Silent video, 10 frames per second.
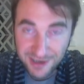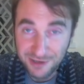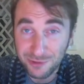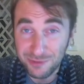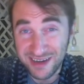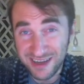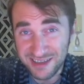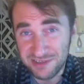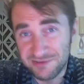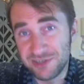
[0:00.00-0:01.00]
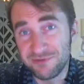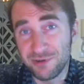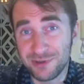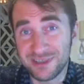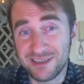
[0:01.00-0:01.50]
it would be nice if she
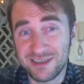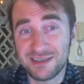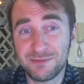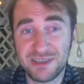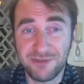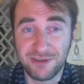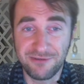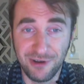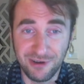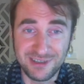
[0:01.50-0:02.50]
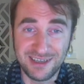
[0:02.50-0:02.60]
focuses on a specific fox,